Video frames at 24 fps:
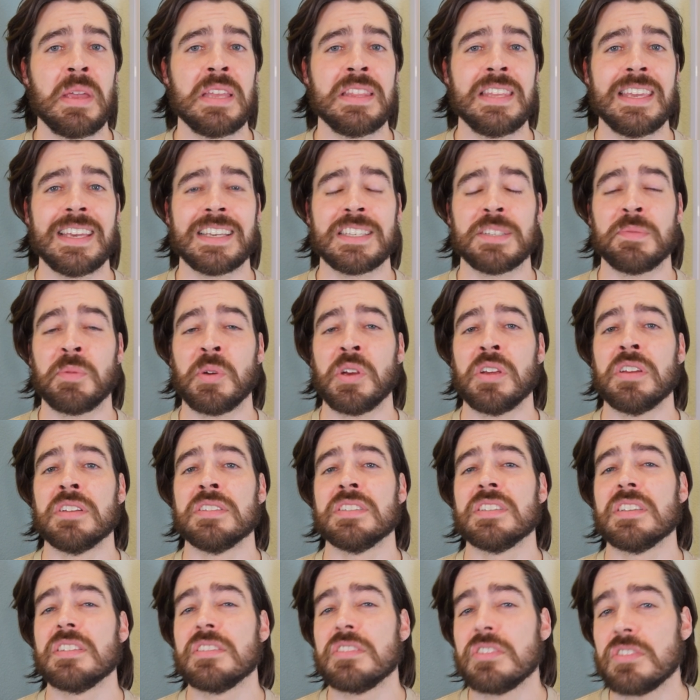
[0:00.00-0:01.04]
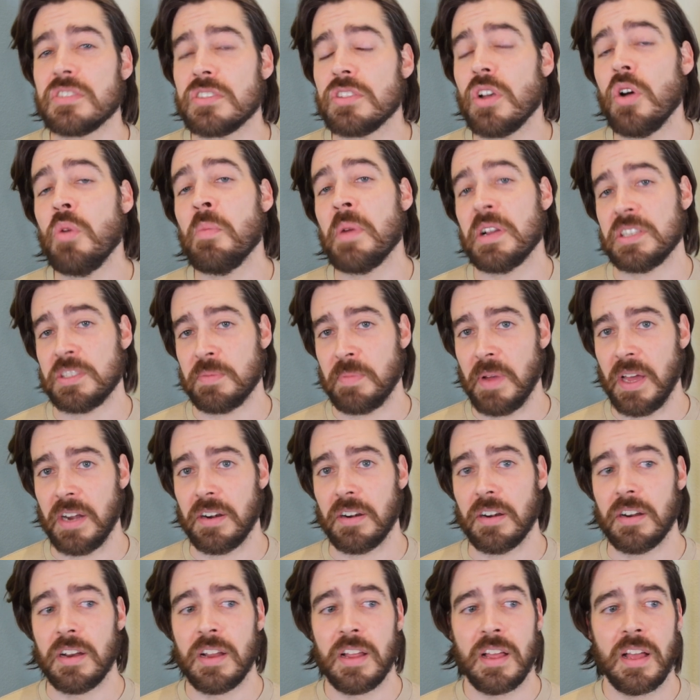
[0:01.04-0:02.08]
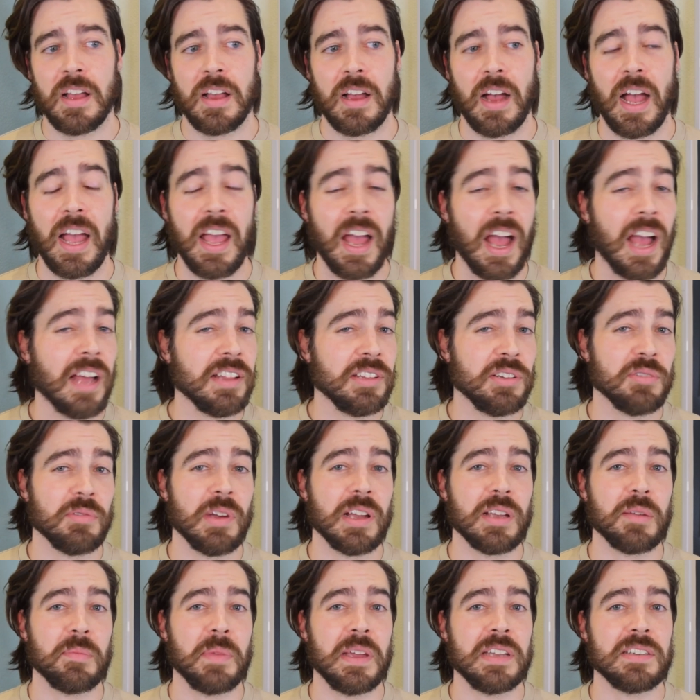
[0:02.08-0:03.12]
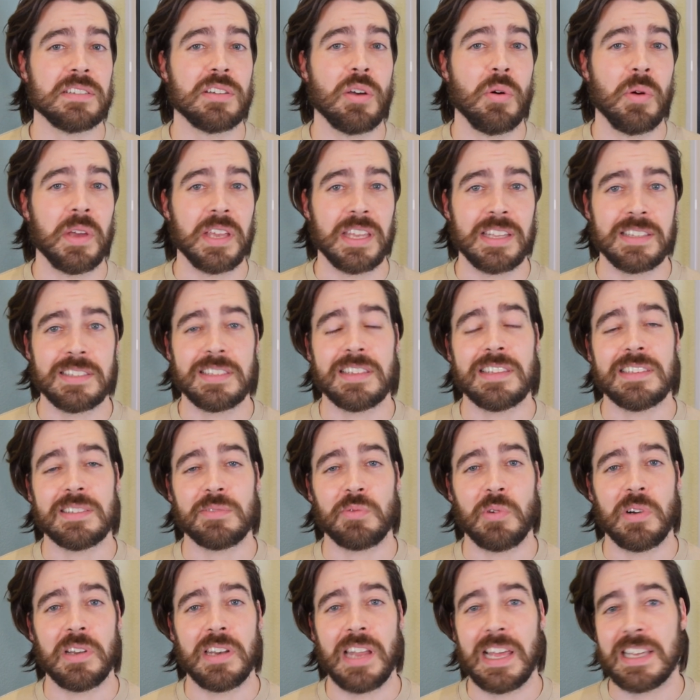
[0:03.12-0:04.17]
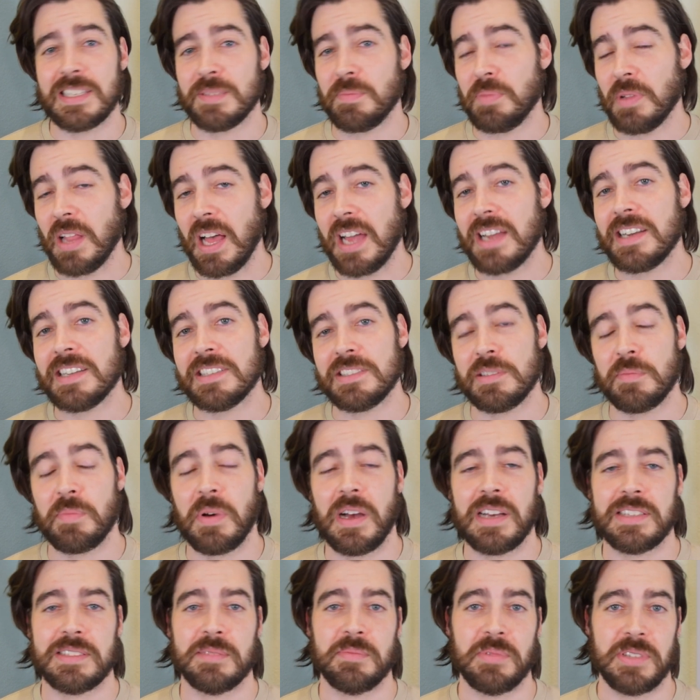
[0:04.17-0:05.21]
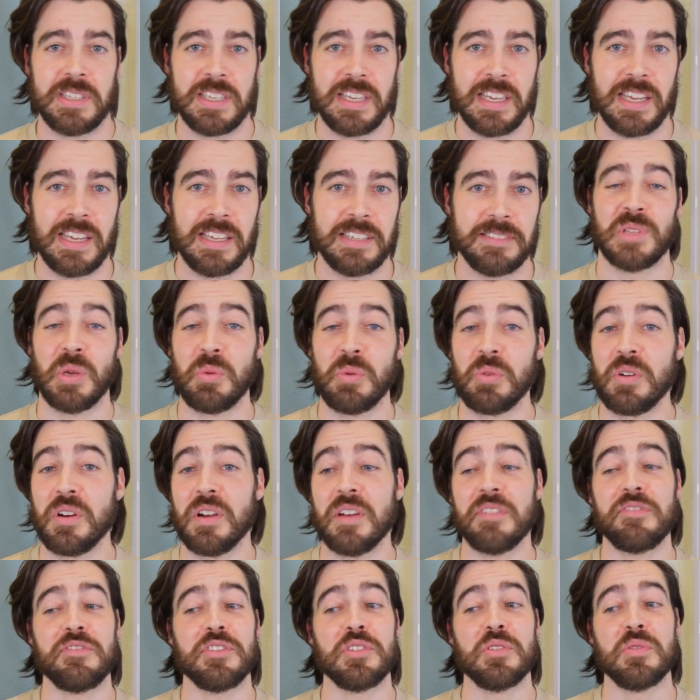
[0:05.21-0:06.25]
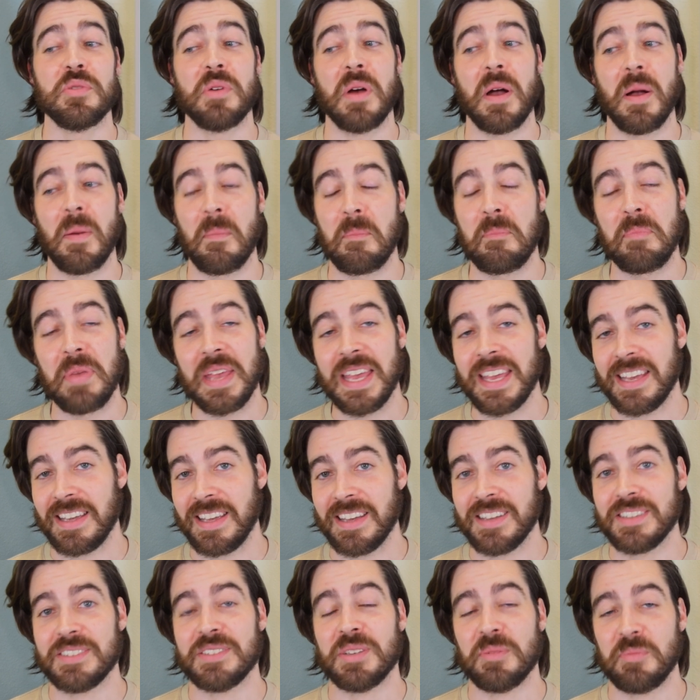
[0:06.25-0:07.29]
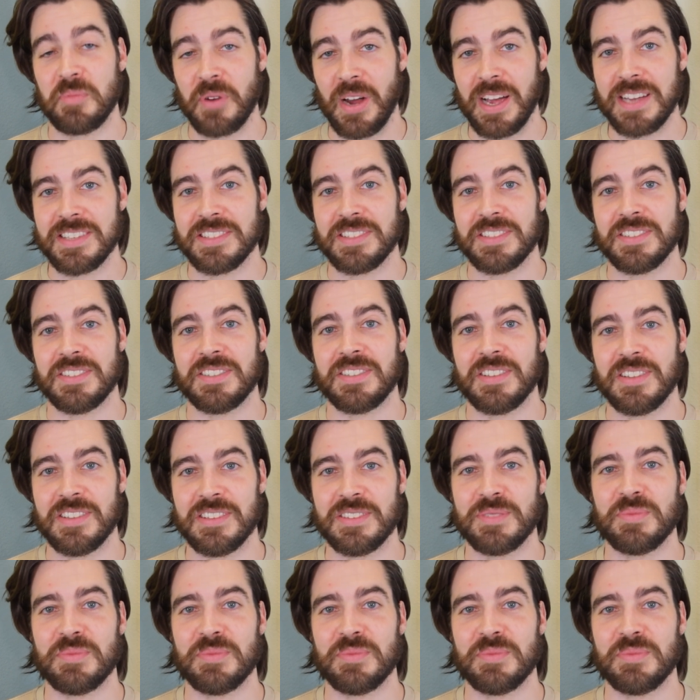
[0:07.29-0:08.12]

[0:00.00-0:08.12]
the experience so much better. I highly recommend going into this one as blind as you possibly can. There were a few big surprises to this